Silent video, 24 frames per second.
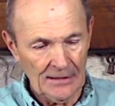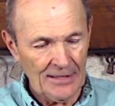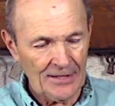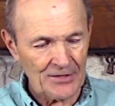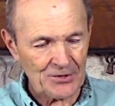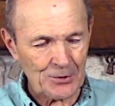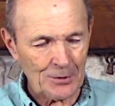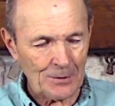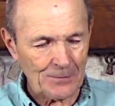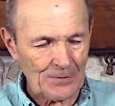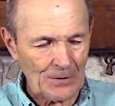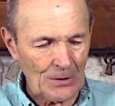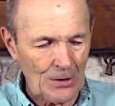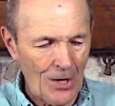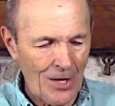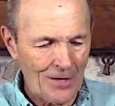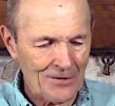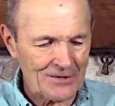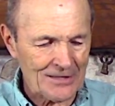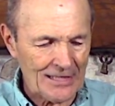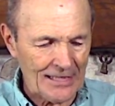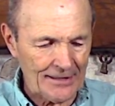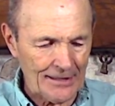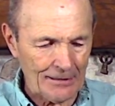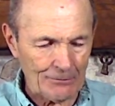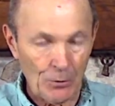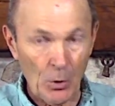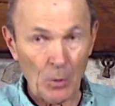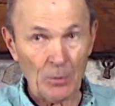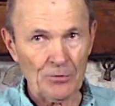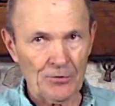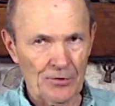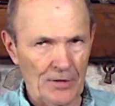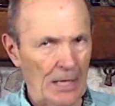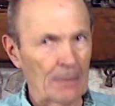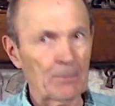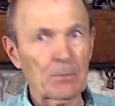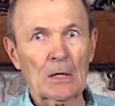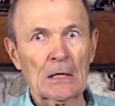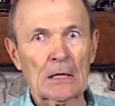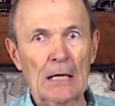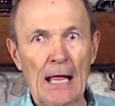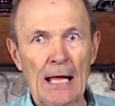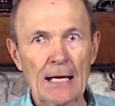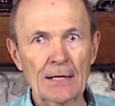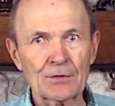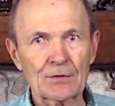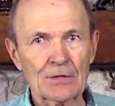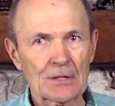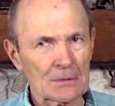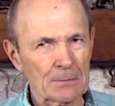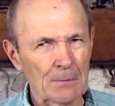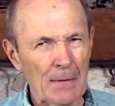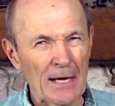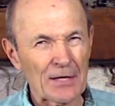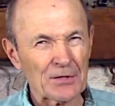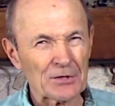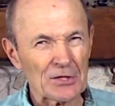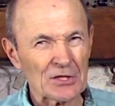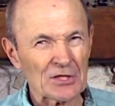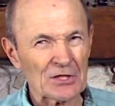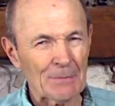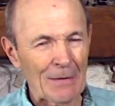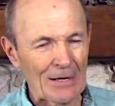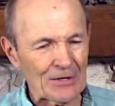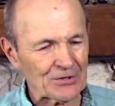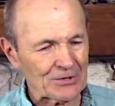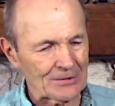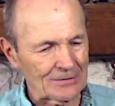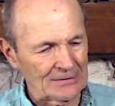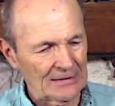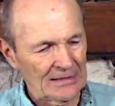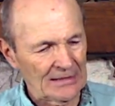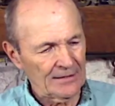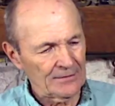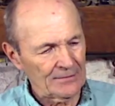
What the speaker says: So for a long time, they wrote tempered glass. This mask is special.